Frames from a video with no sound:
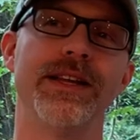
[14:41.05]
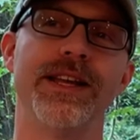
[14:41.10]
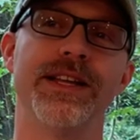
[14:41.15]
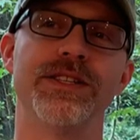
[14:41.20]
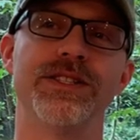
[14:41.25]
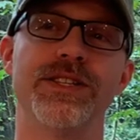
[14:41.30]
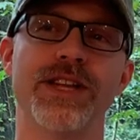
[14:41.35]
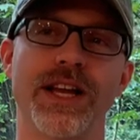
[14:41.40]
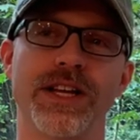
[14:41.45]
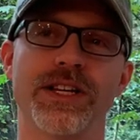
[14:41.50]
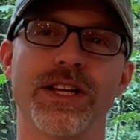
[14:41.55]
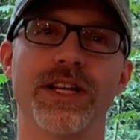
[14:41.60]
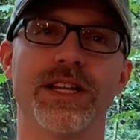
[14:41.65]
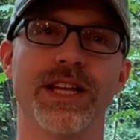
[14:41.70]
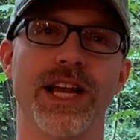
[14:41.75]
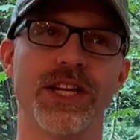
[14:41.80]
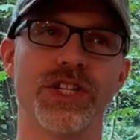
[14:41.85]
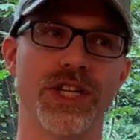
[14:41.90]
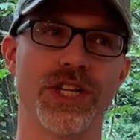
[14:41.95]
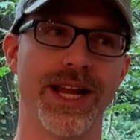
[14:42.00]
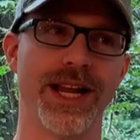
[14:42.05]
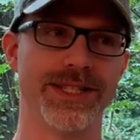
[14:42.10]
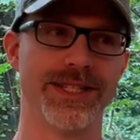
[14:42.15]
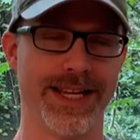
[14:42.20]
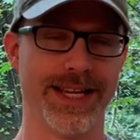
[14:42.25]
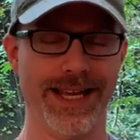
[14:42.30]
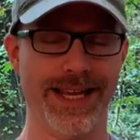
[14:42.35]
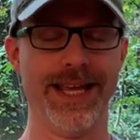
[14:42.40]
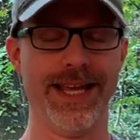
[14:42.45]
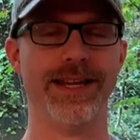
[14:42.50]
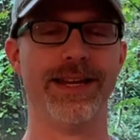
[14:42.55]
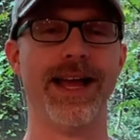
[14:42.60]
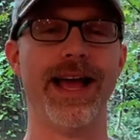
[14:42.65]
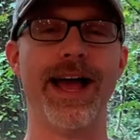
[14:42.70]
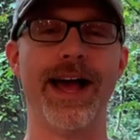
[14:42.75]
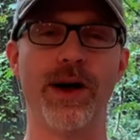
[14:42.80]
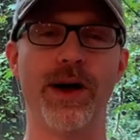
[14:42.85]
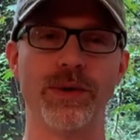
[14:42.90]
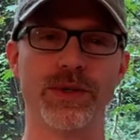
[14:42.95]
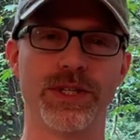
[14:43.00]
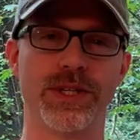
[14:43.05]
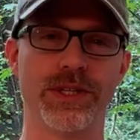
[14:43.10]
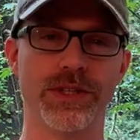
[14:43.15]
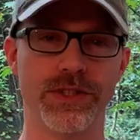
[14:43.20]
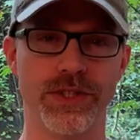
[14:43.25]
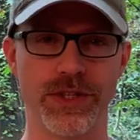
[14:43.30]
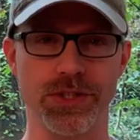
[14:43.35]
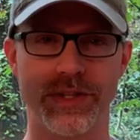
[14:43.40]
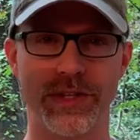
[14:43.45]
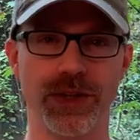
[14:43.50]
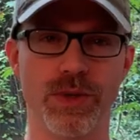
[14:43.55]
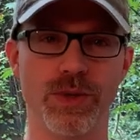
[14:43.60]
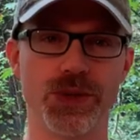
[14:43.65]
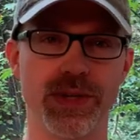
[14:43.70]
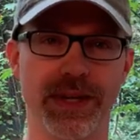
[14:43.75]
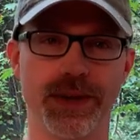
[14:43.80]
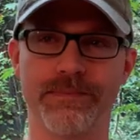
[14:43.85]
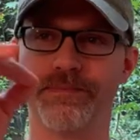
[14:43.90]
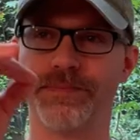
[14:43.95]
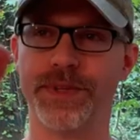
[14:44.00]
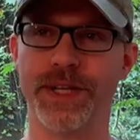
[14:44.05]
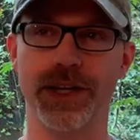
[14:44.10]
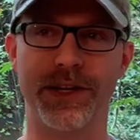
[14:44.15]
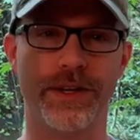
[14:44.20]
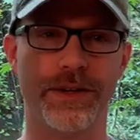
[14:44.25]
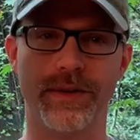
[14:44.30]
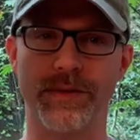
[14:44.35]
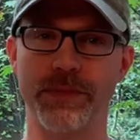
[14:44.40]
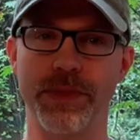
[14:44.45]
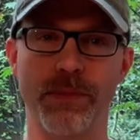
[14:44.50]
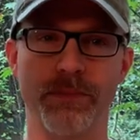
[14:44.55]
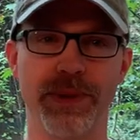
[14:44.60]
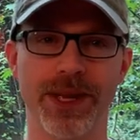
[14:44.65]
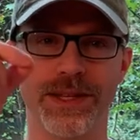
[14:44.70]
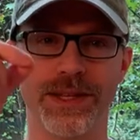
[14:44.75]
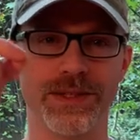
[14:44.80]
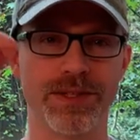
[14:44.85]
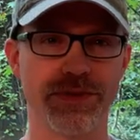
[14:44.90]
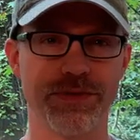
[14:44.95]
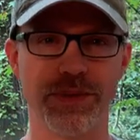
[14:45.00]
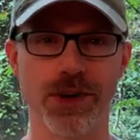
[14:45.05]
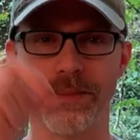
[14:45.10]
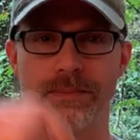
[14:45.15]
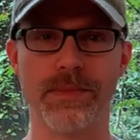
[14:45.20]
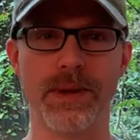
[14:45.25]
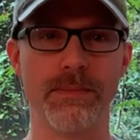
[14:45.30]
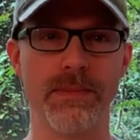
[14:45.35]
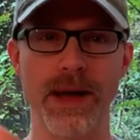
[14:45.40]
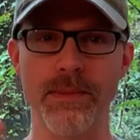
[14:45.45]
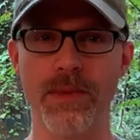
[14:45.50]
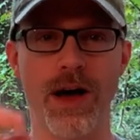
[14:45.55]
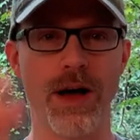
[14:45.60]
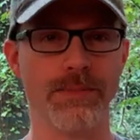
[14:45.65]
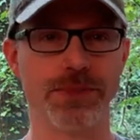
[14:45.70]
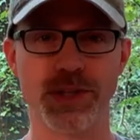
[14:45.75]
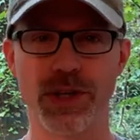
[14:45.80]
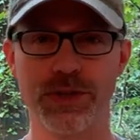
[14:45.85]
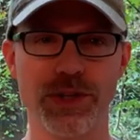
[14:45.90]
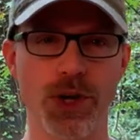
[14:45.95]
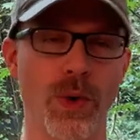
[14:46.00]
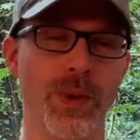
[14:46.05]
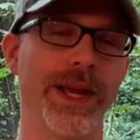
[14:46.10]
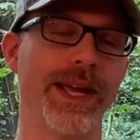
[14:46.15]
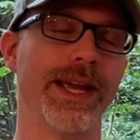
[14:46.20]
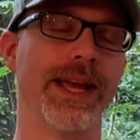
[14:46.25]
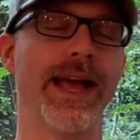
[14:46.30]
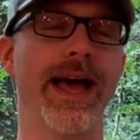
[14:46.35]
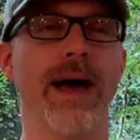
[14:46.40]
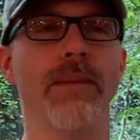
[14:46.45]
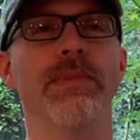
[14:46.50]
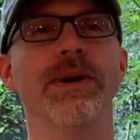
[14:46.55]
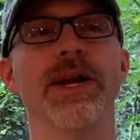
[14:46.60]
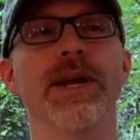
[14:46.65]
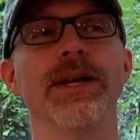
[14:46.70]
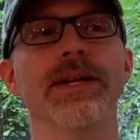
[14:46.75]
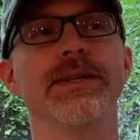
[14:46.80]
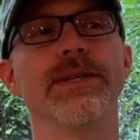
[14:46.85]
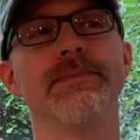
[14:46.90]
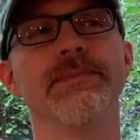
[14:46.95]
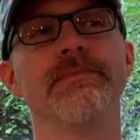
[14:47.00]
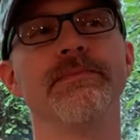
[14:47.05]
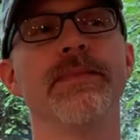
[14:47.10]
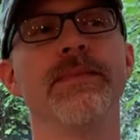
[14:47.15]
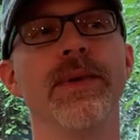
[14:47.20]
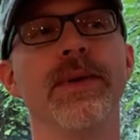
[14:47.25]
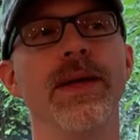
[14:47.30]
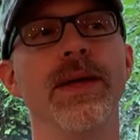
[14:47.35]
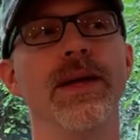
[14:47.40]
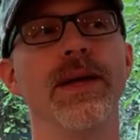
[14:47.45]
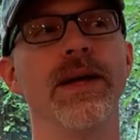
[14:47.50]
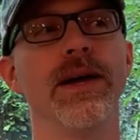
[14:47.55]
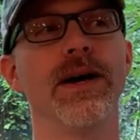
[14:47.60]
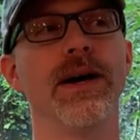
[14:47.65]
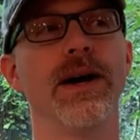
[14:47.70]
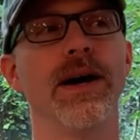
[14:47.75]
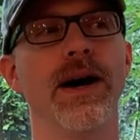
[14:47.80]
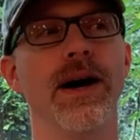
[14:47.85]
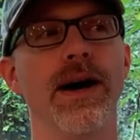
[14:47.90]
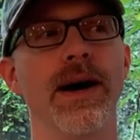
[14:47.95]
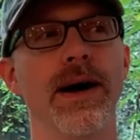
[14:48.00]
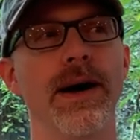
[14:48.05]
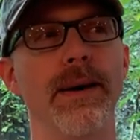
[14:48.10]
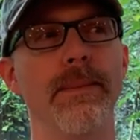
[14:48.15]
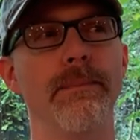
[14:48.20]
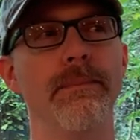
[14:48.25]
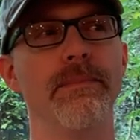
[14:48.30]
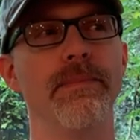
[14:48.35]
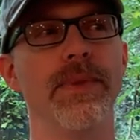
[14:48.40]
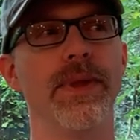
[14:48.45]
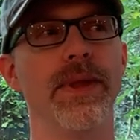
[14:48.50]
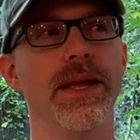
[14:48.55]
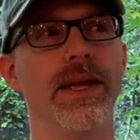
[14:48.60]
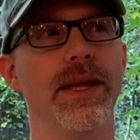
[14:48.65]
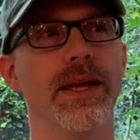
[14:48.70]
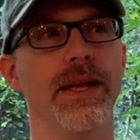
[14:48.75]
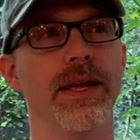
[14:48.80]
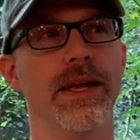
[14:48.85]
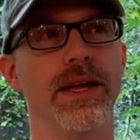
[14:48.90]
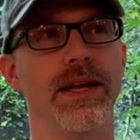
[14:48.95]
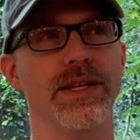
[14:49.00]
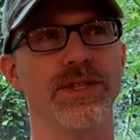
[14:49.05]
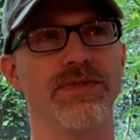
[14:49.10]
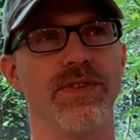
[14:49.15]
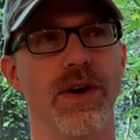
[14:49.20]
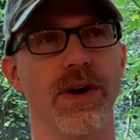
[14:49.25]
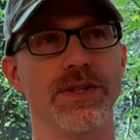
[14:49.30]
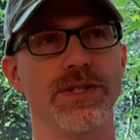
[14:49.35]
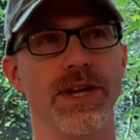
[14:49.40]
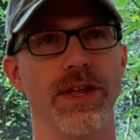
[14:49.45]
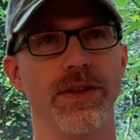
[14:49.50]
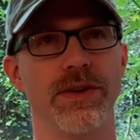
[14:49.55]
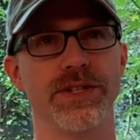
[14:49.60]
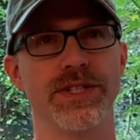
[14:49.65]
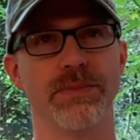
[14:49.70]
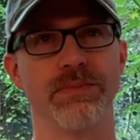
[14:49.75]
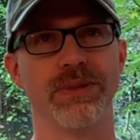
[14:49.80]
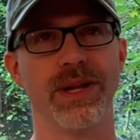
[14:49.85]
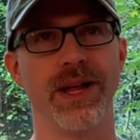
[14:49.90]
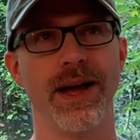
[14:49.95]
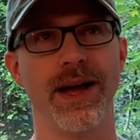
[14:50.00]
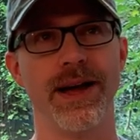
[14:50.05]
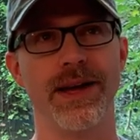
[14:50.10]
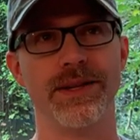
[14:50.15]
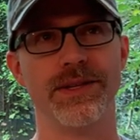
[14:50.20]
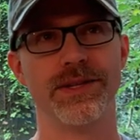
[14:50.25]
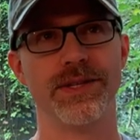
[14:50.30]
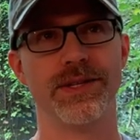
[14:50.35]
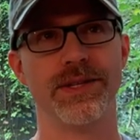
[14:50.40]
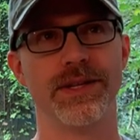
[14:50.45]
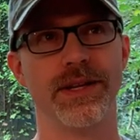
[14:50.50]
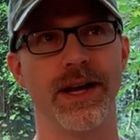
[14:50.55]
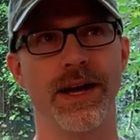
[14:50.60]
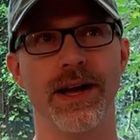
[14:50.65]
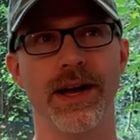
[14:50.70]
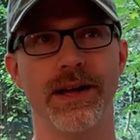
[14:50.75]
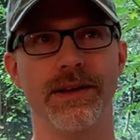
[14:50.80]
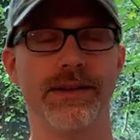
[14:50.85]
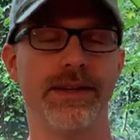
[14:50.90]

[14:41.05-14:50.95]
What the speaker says: insect collection as a kid out just using, you know, pins from my mom's sewing cabinet. As far as other supplies,